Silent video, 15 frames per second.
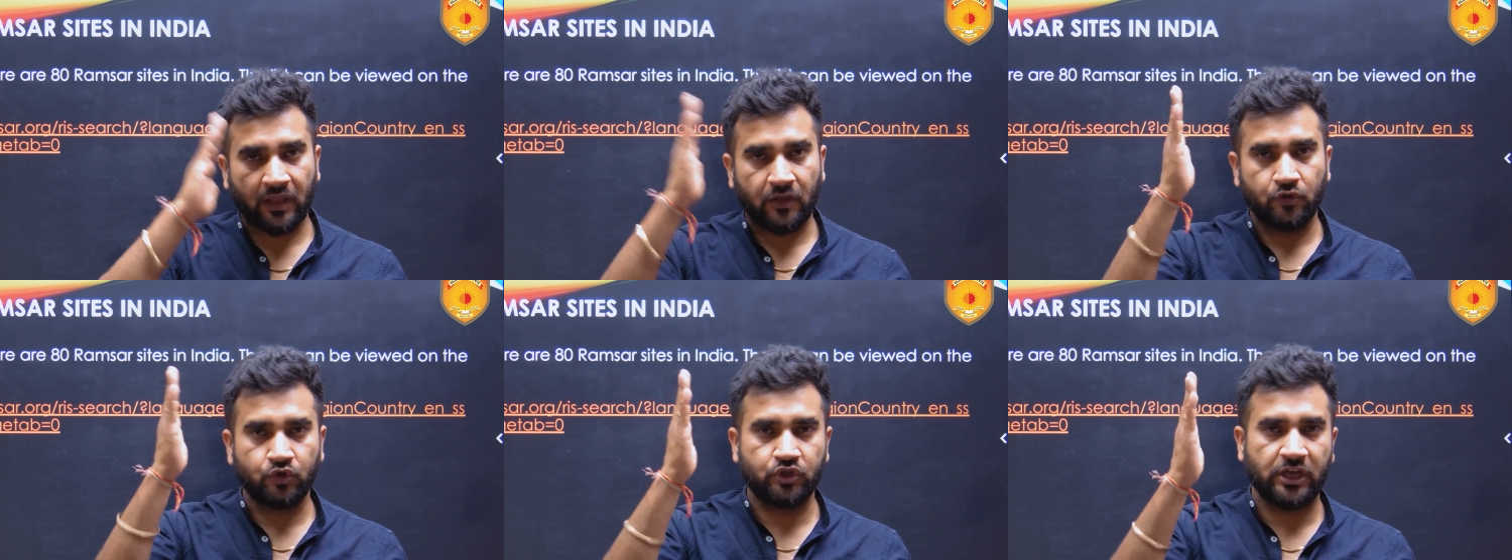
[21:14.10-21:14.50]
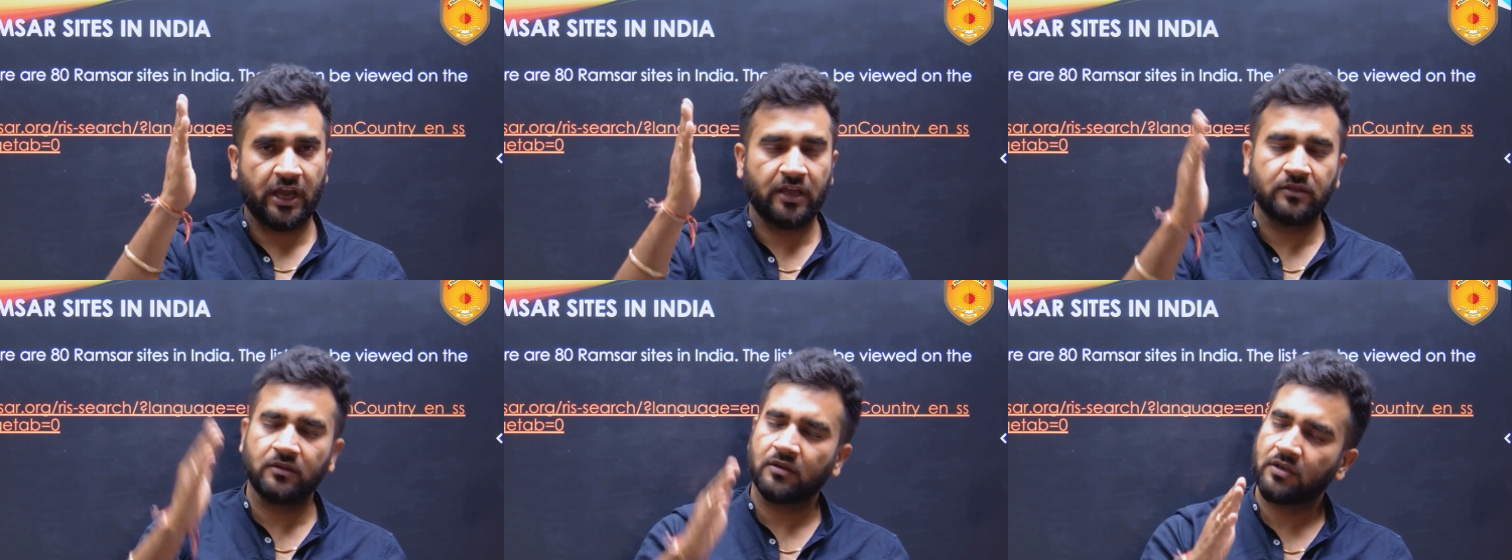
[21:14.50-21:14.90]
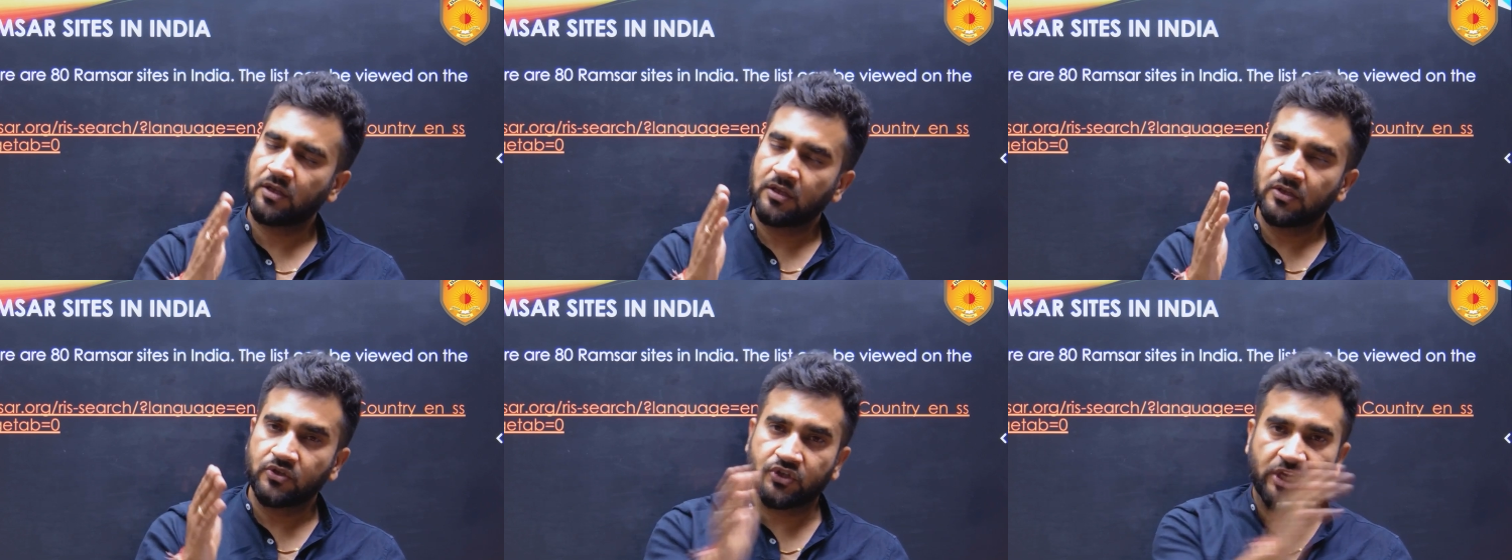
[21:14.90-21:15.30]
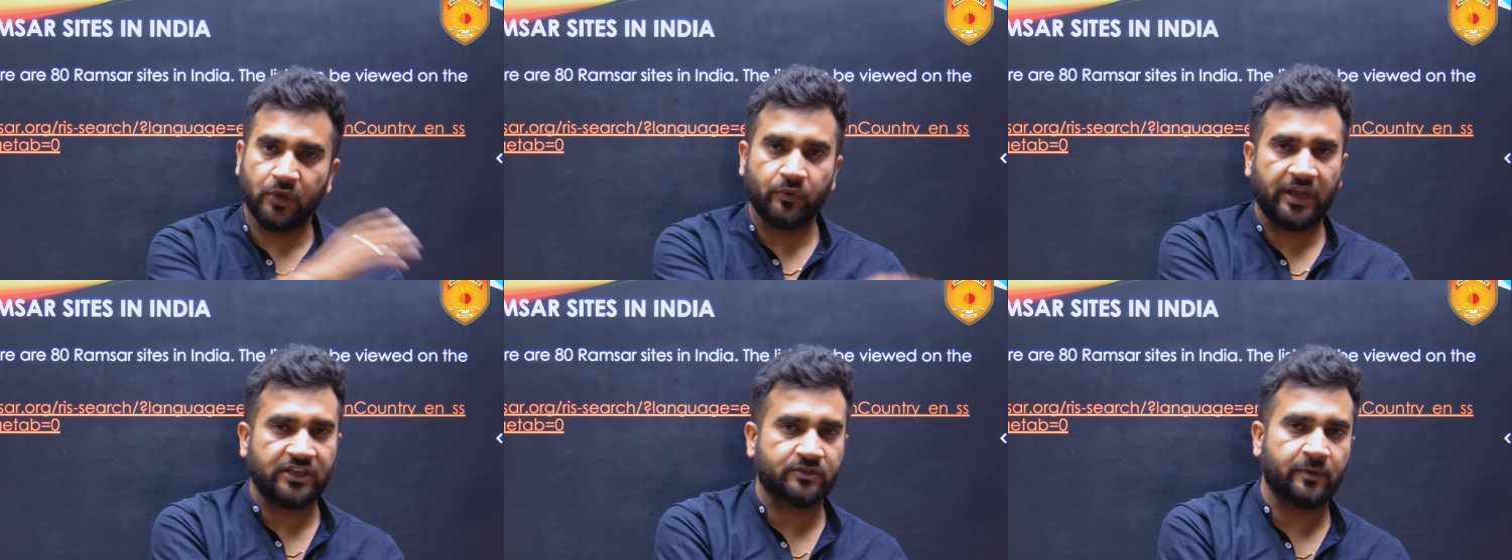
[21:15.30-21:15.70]
Jai Hind. See you
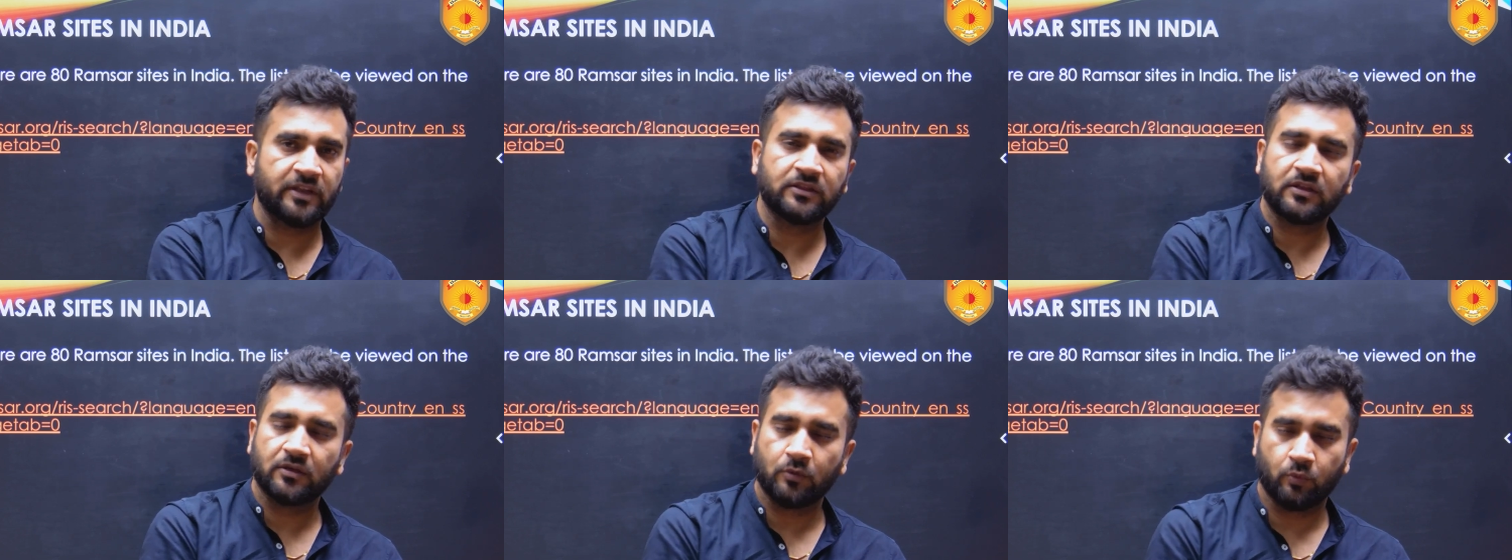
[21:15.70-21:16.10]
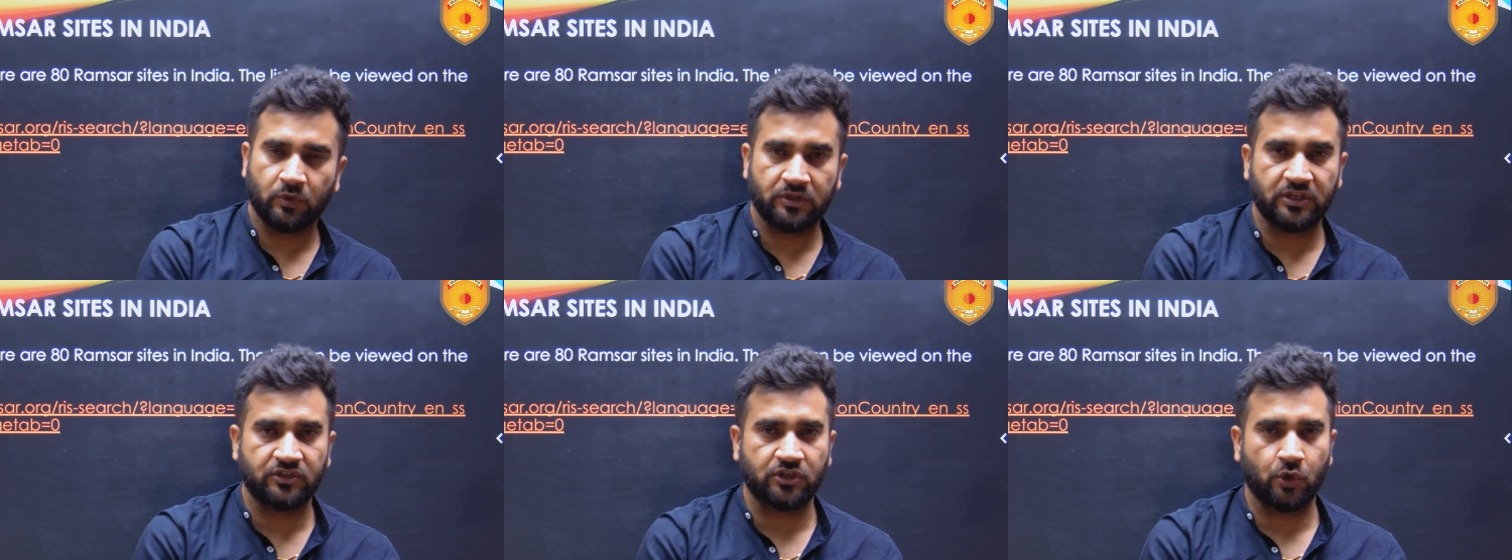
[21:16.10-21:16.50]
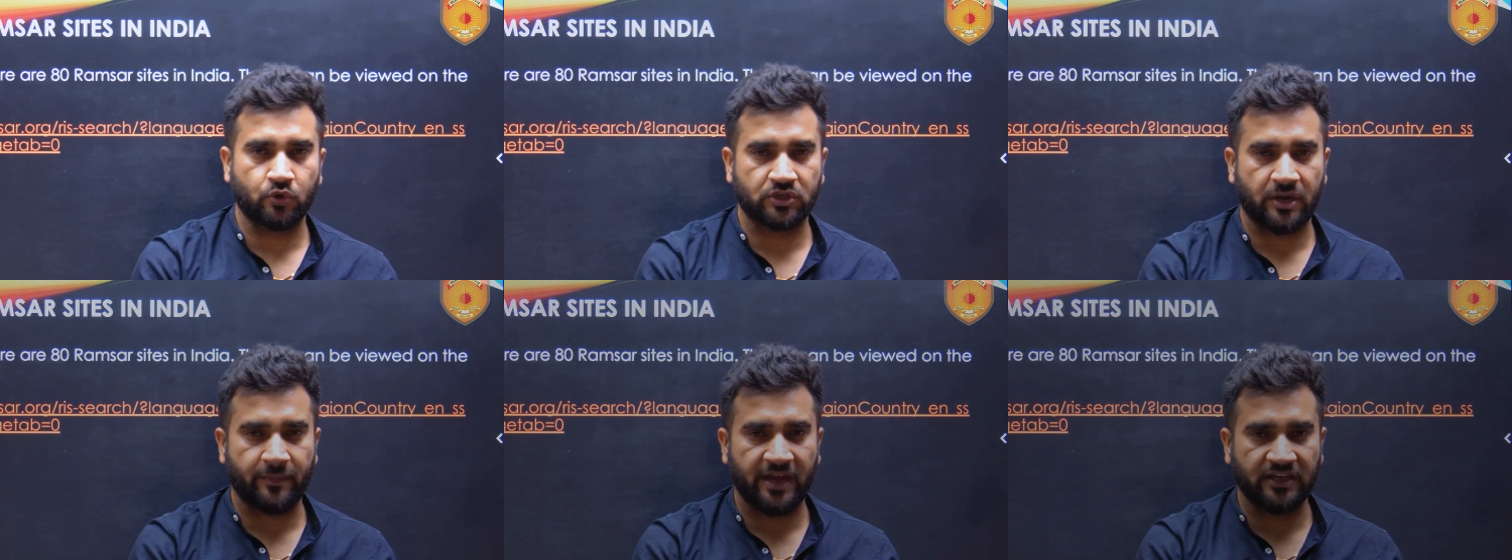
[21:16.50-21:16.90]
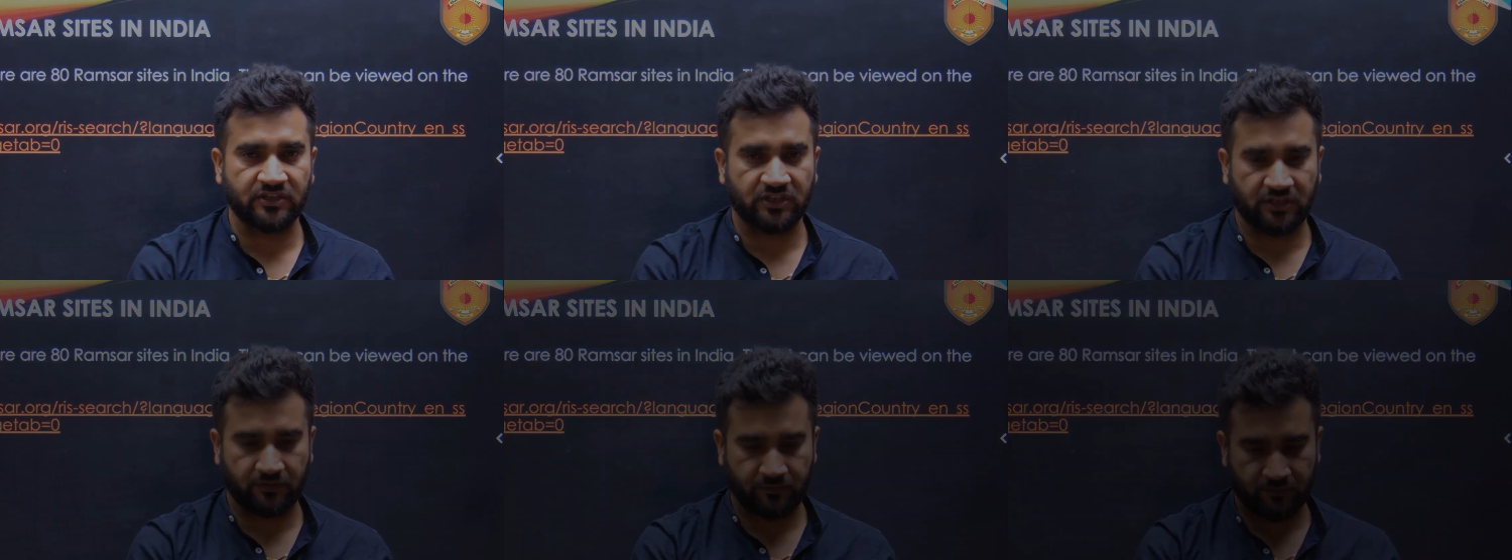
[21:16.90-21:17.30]
next month with this Yojana magazine.